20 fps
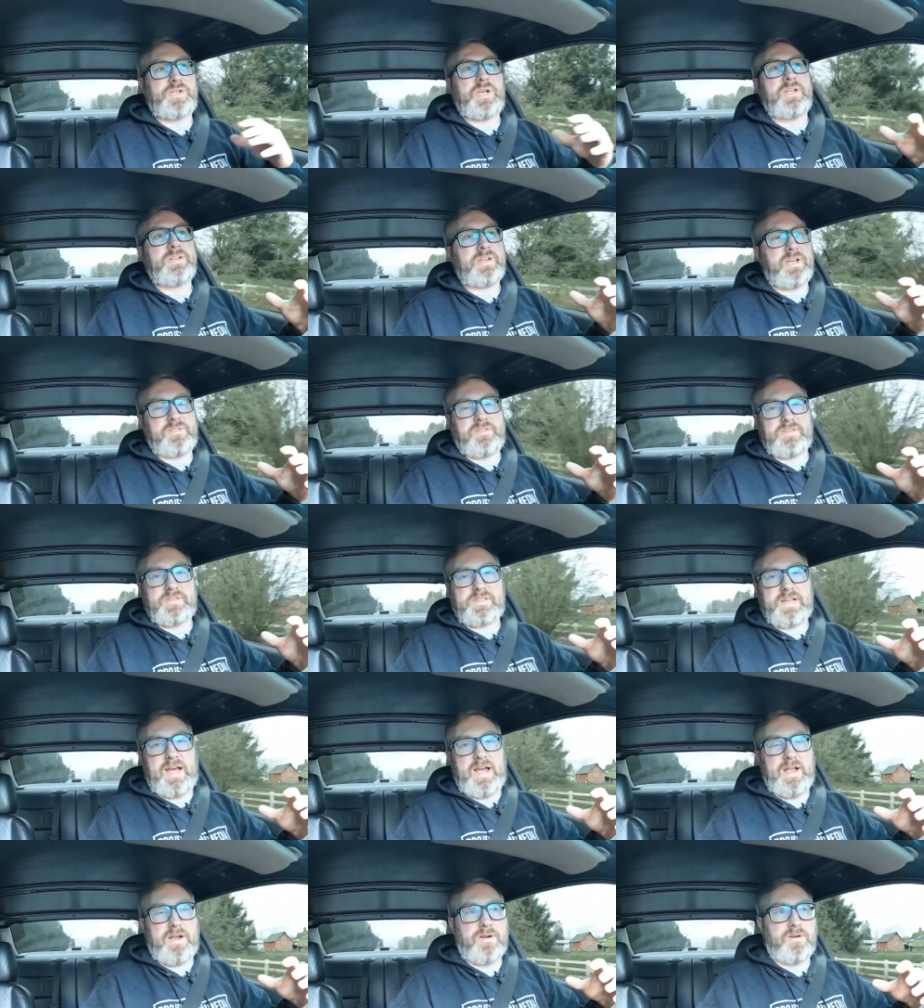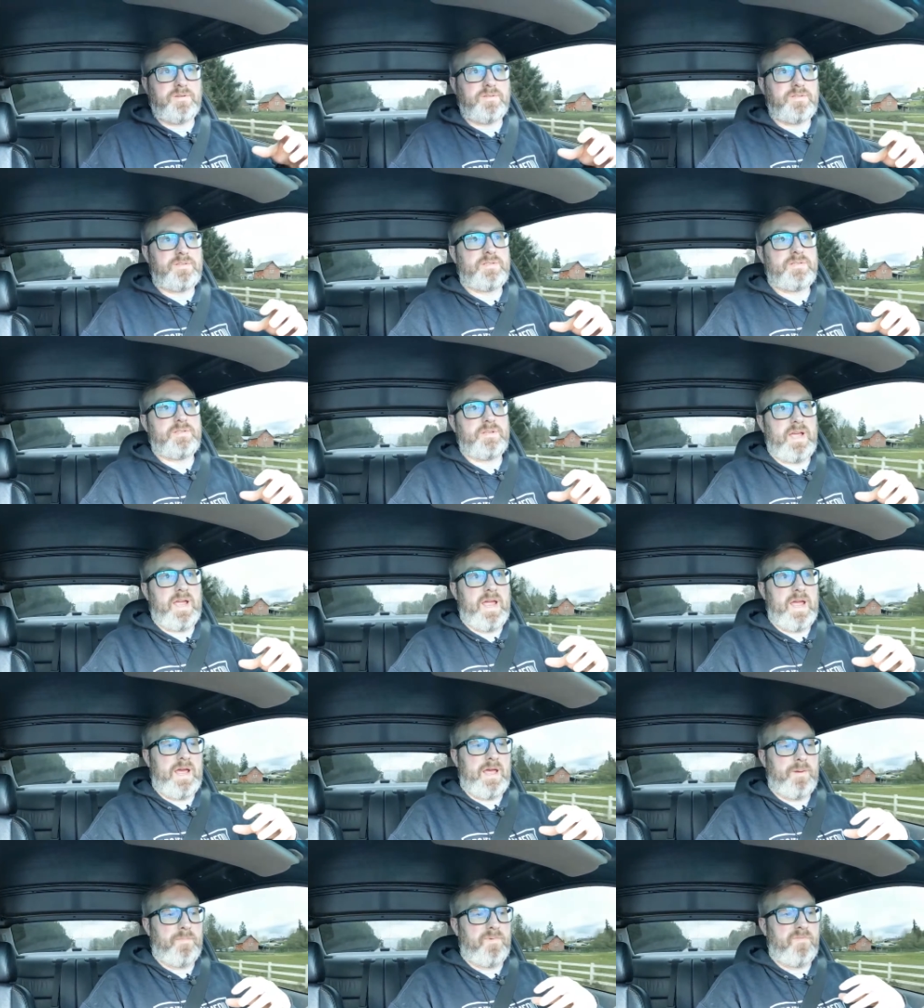change out these tires
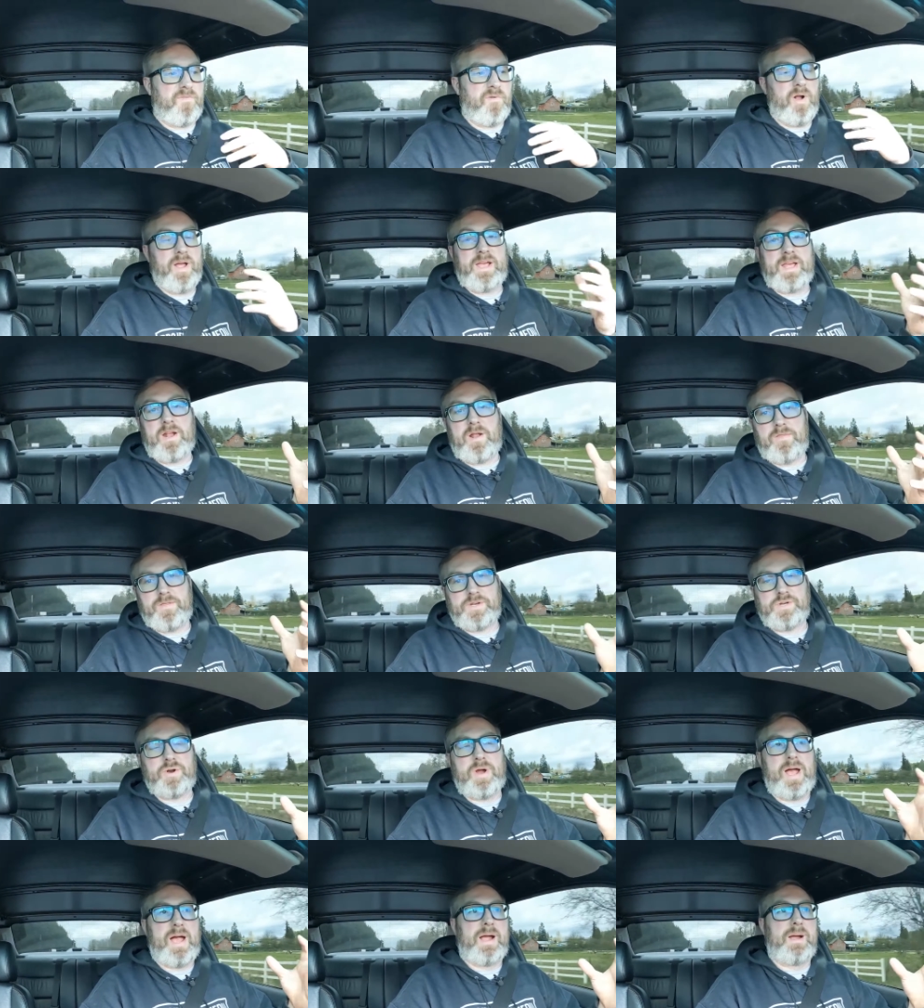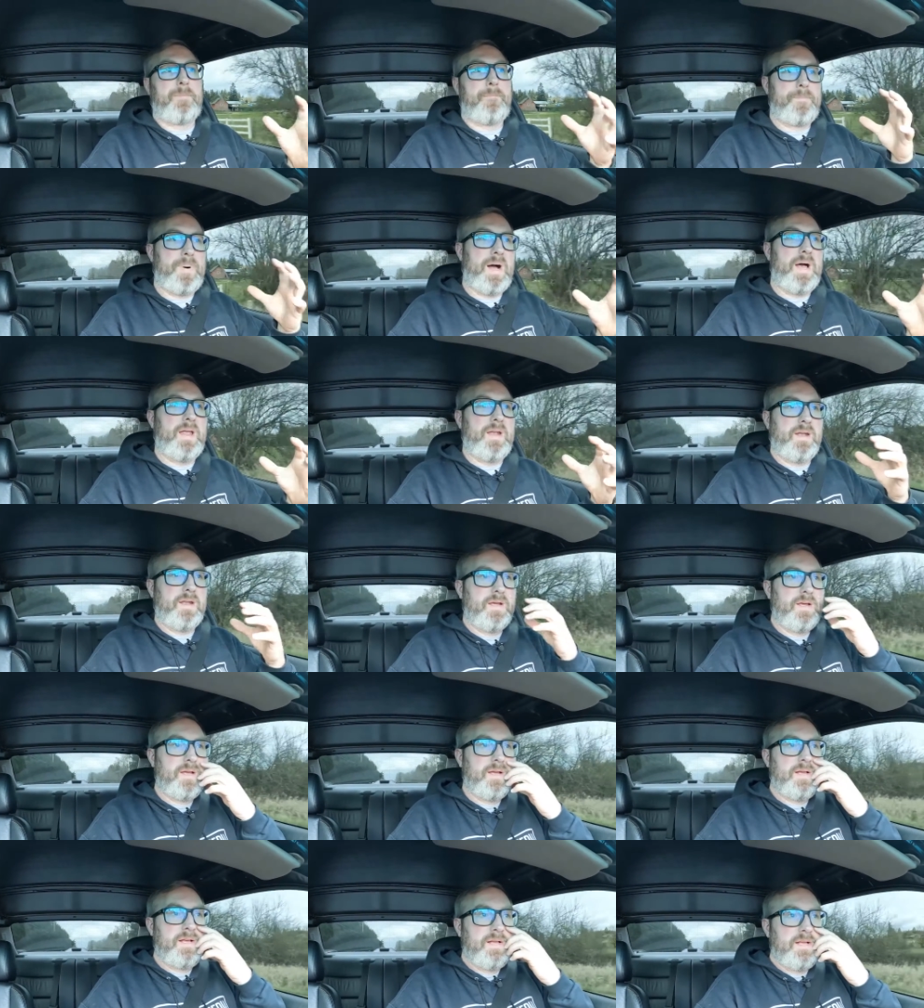and before I get on the track. But
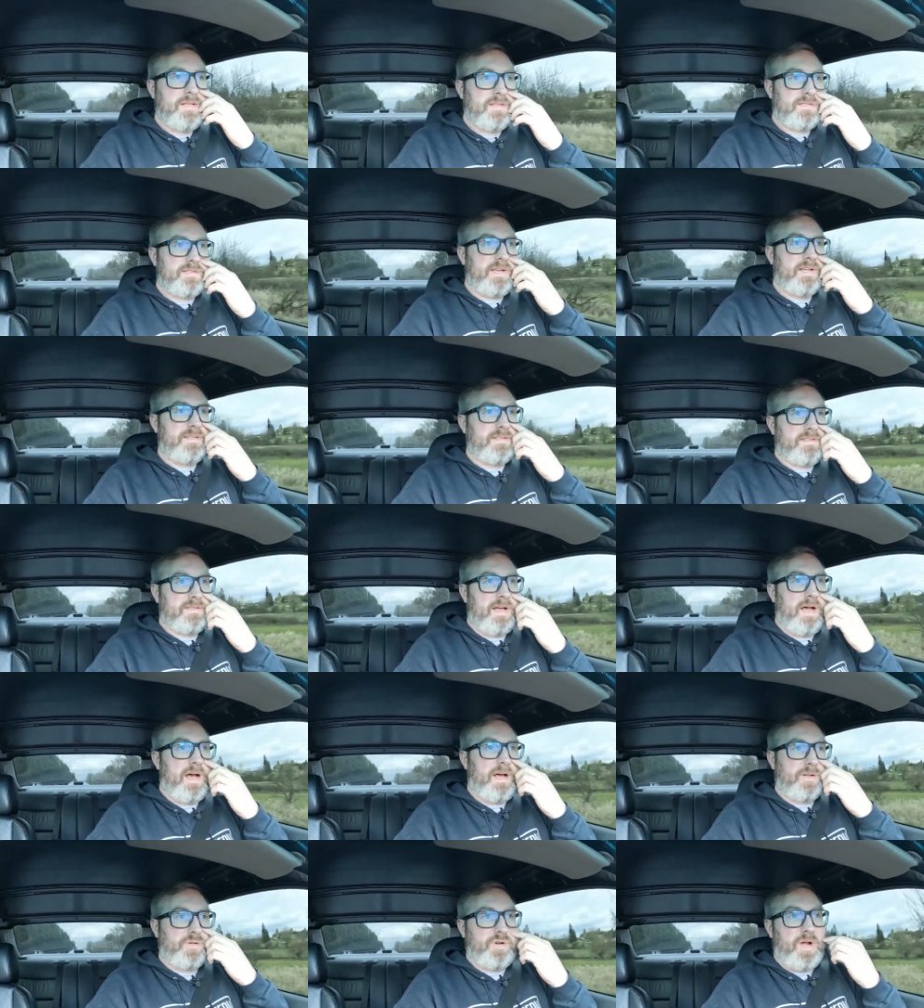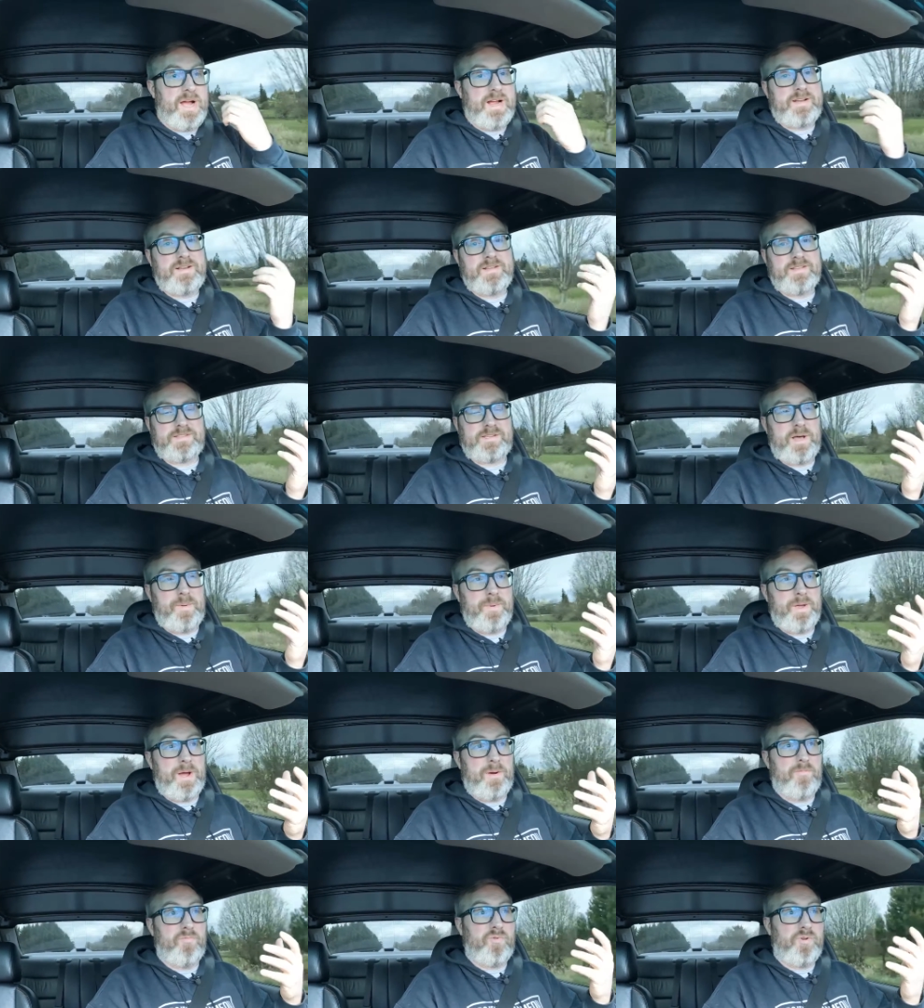since track is coming
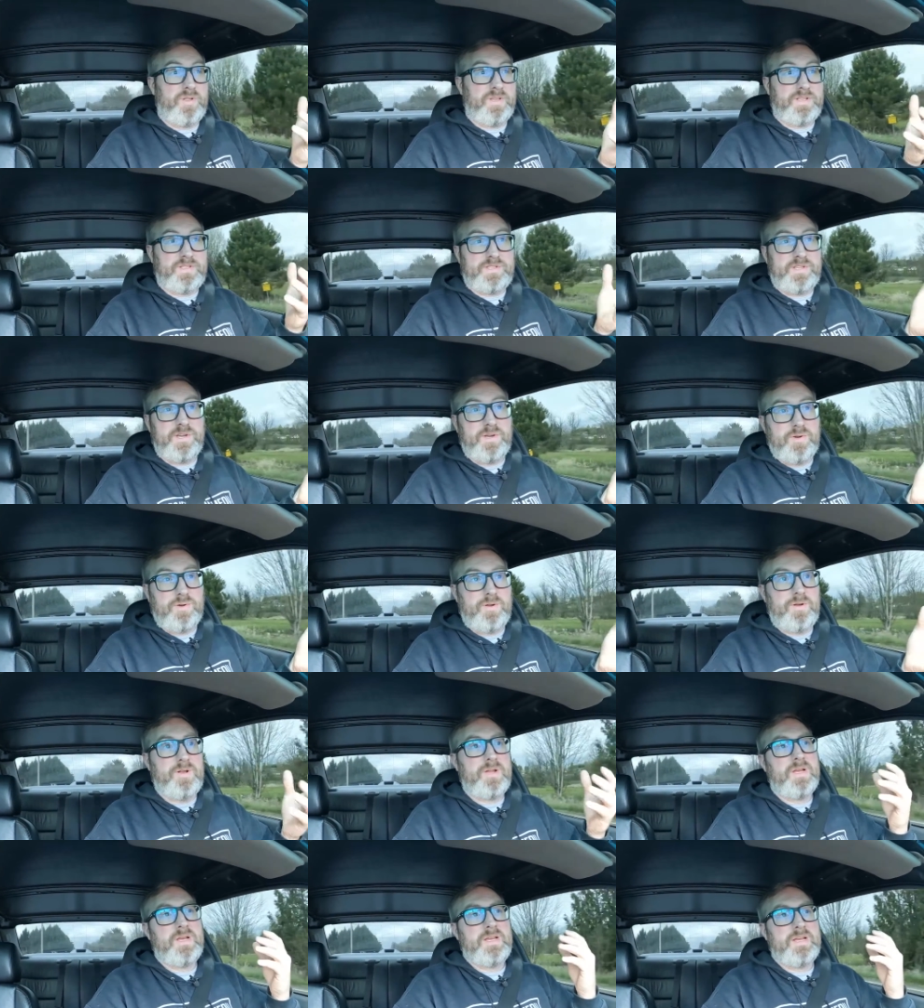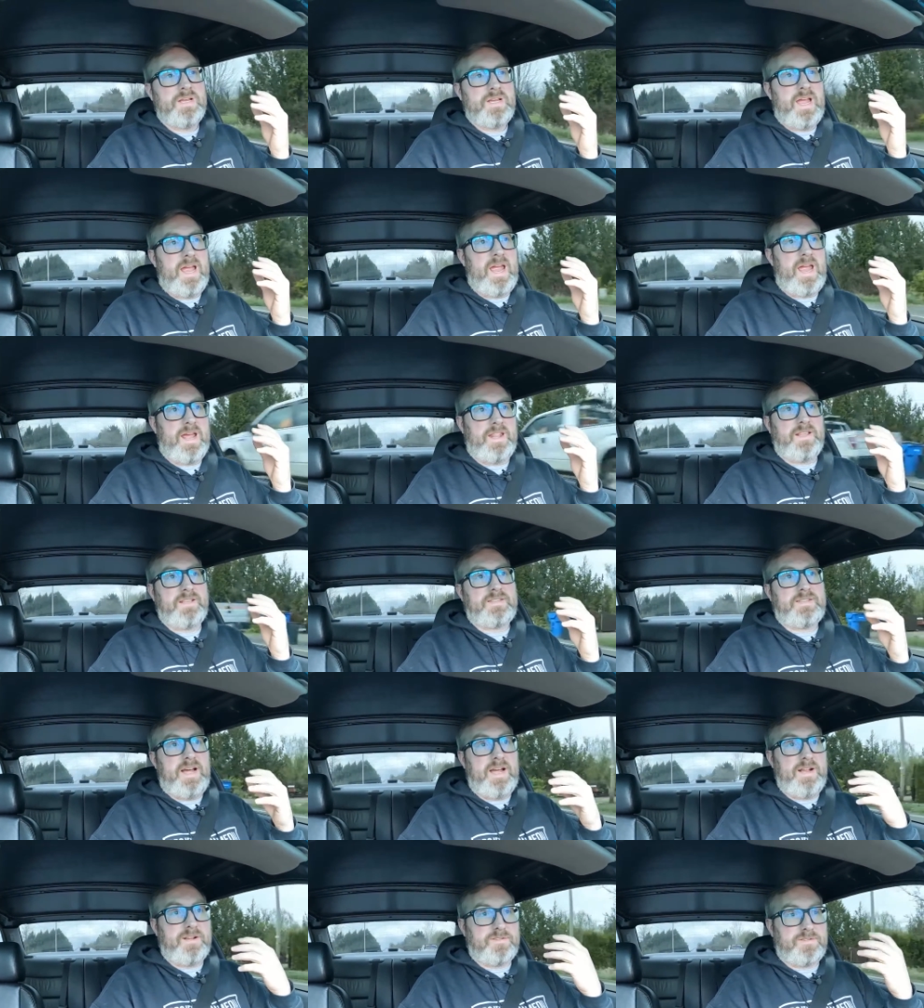up really soon, and these
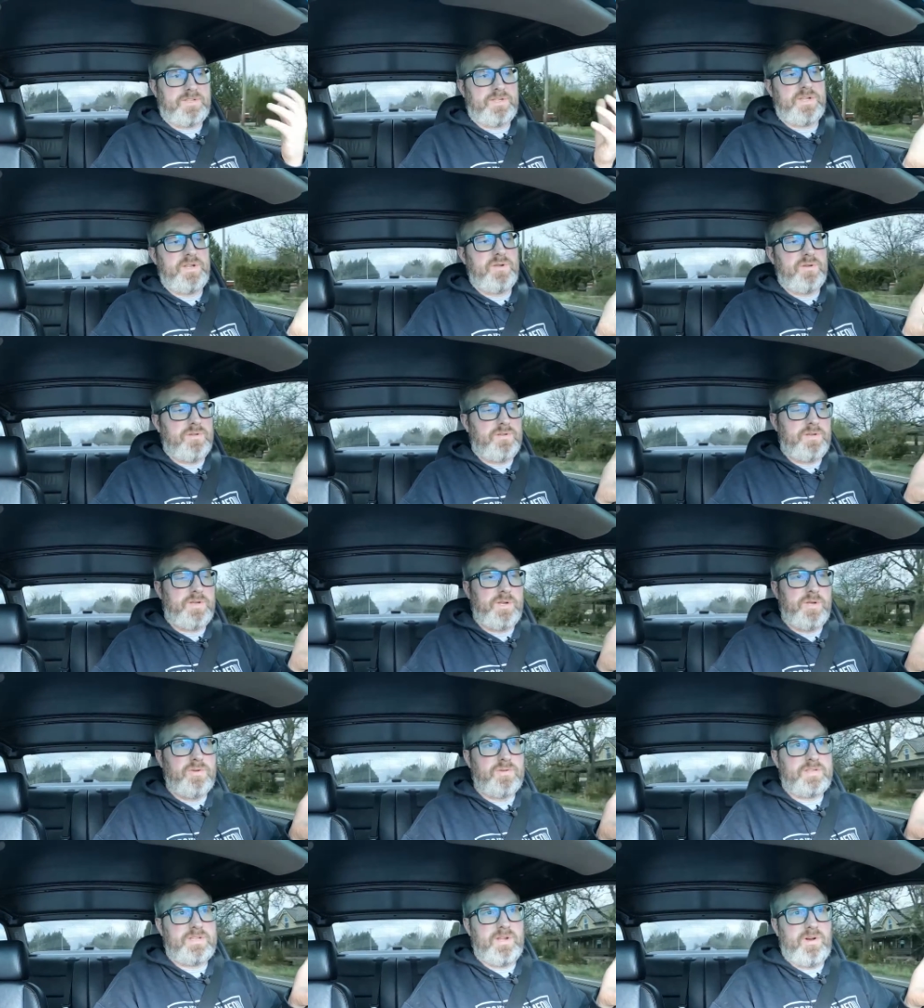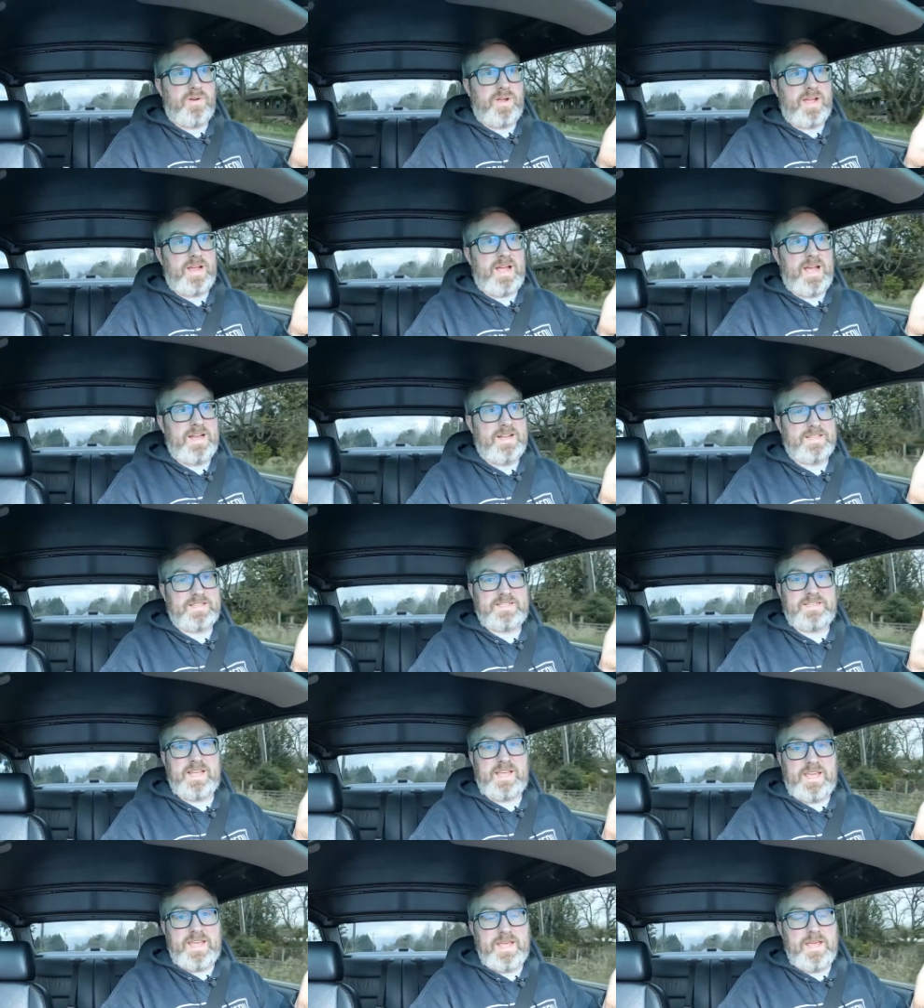tires do still get kind of
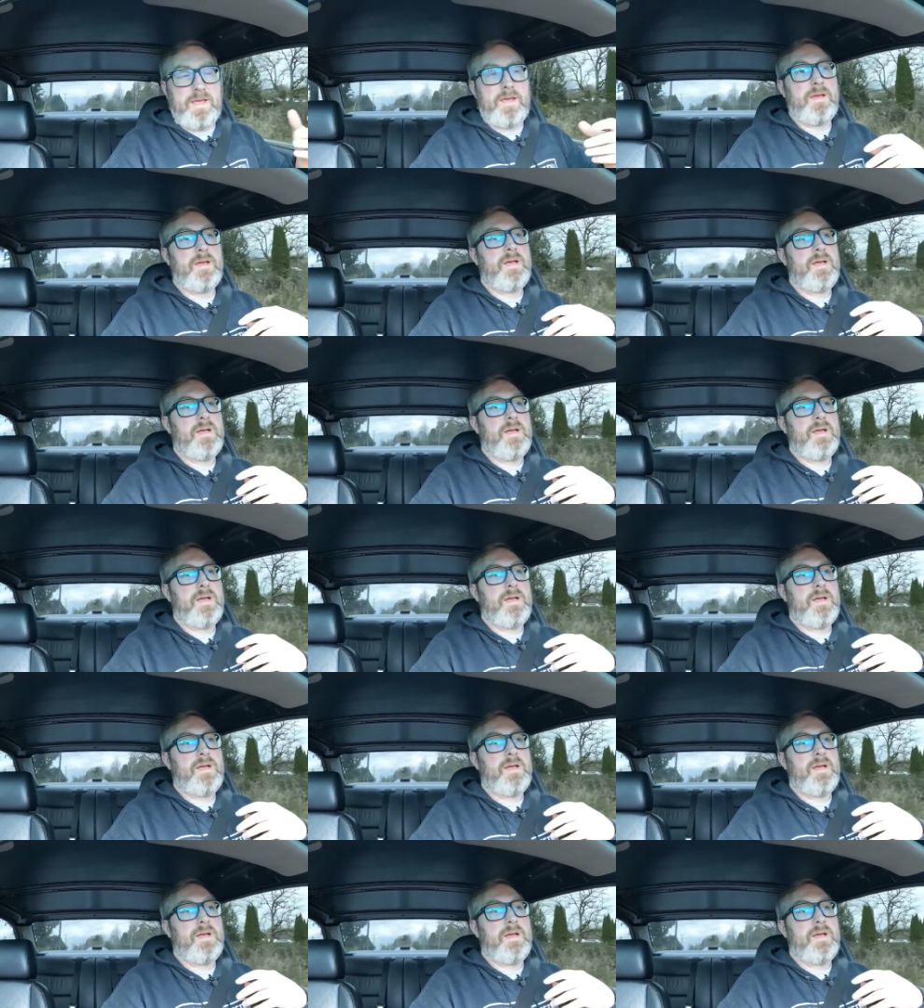sticky,